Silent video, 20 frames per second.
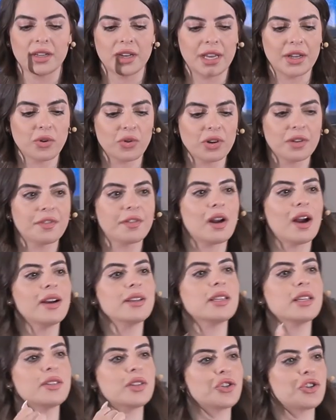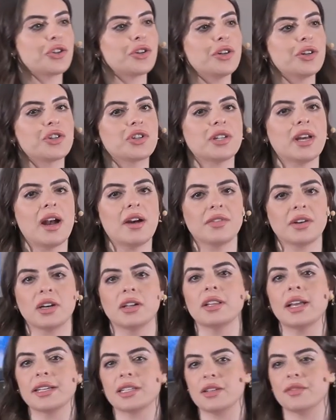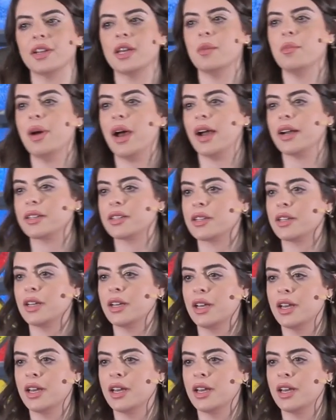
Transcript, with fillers: in order for us as a church to have a collective impact?